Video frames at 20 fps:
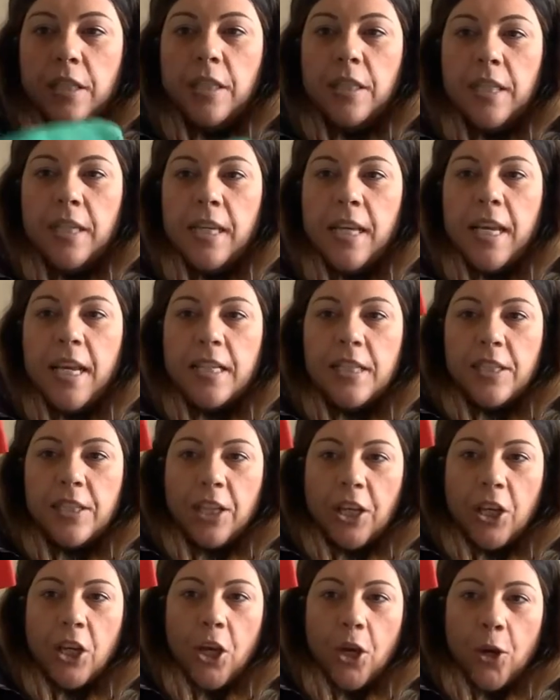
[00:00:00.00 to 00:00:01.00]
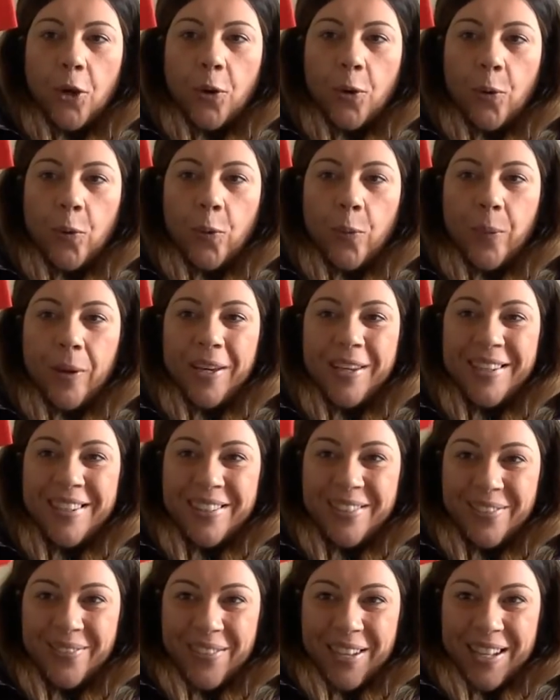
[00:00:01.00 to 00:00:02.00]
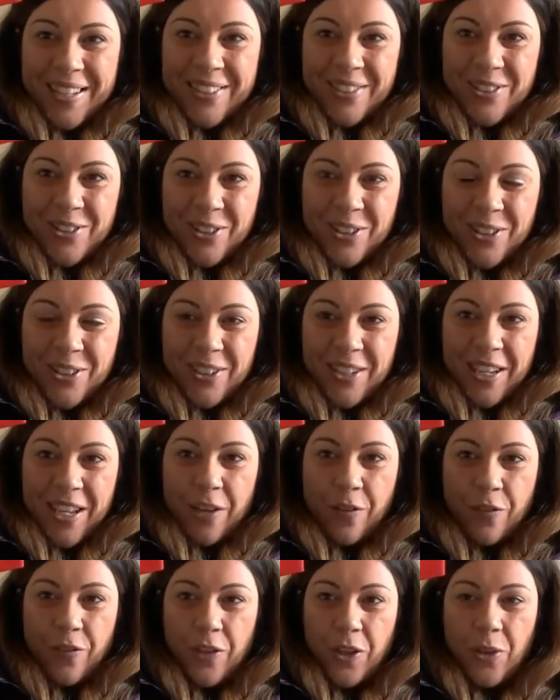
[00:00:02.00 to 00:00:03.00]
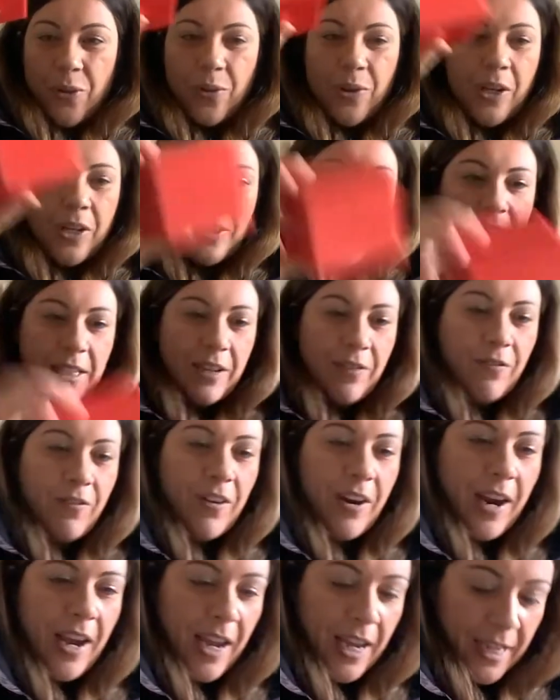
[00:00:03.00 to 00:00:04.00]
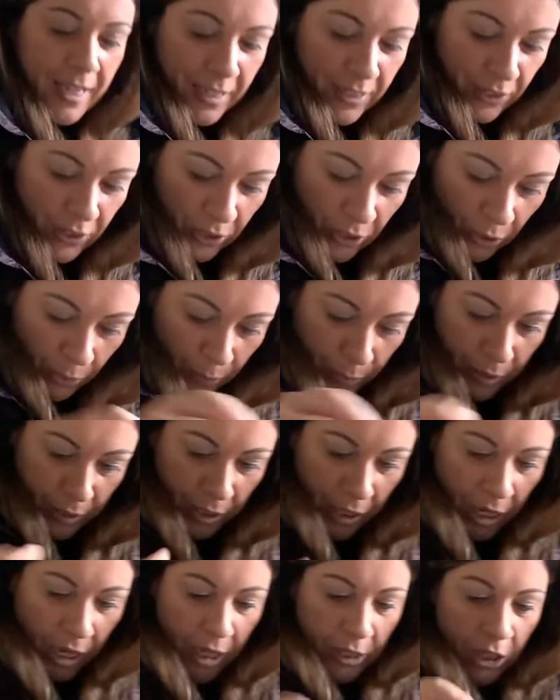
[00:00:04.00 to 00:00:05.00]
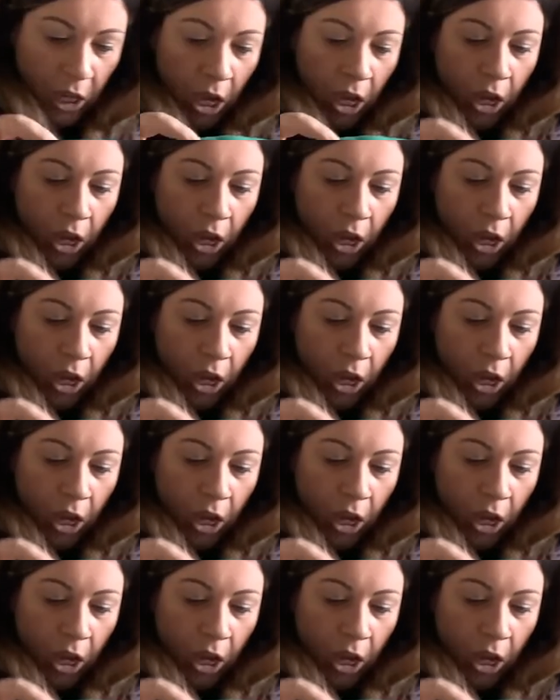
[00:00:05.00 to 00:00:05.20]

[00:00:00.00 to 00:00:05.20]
It's a cube. Well done if you got it right. Superstars.